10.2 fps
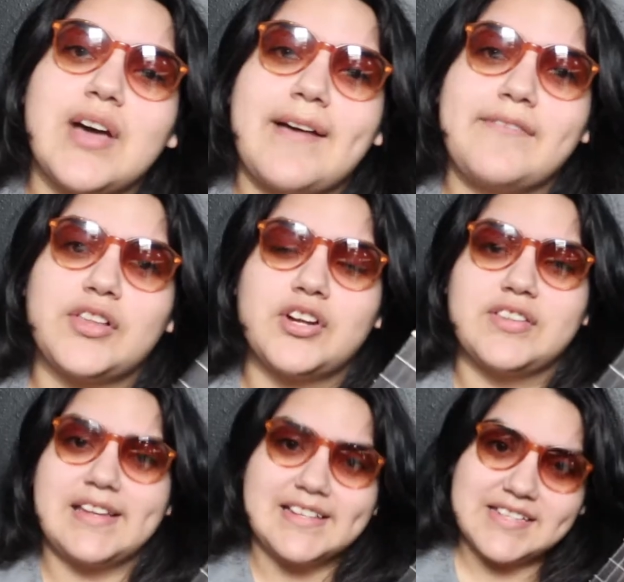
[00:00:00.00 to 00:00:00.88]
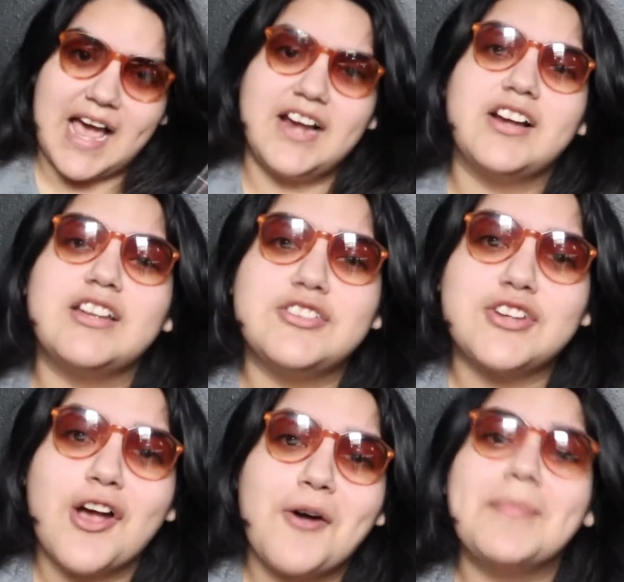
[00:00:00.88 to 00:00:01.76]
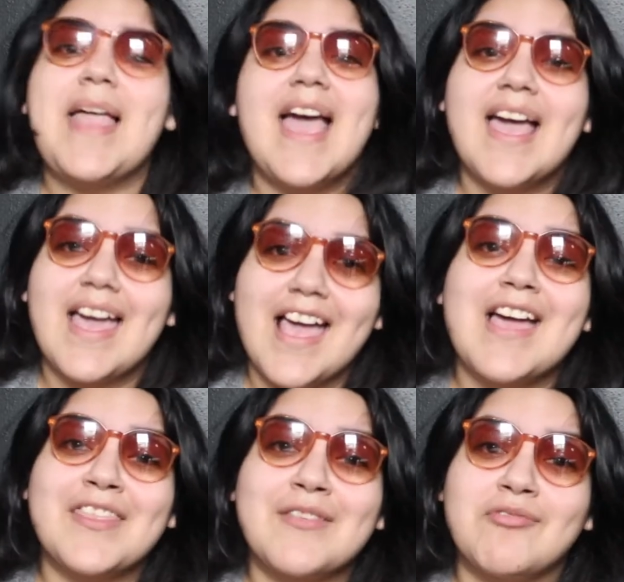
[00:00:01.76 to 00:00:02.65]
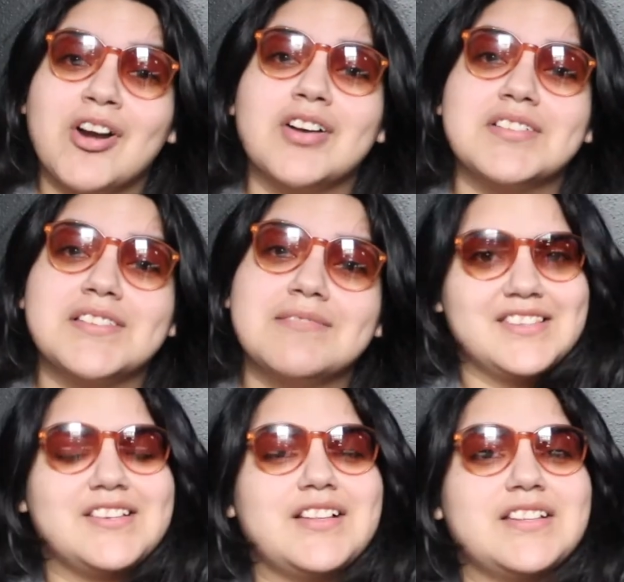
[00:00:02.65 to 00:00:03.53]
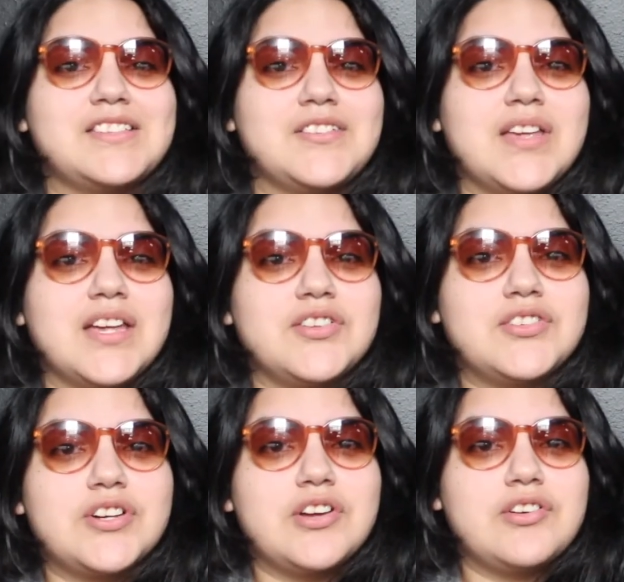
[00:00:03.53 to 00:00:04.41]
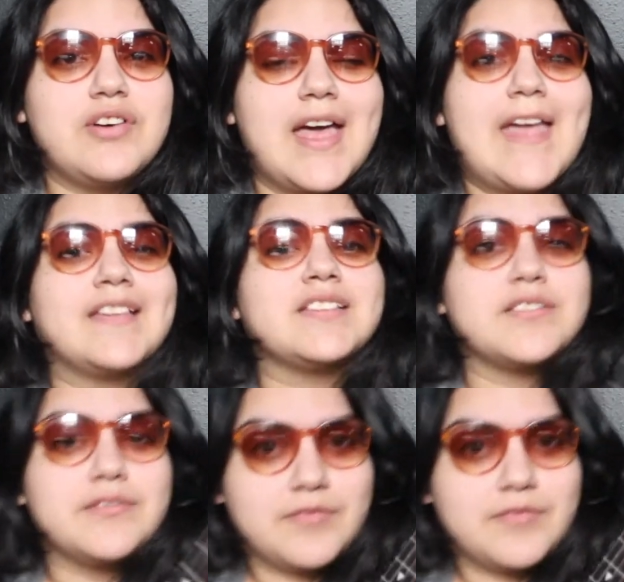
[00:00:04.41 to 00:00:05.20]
You have learned the entire intro and the verse. So let's do the intro and the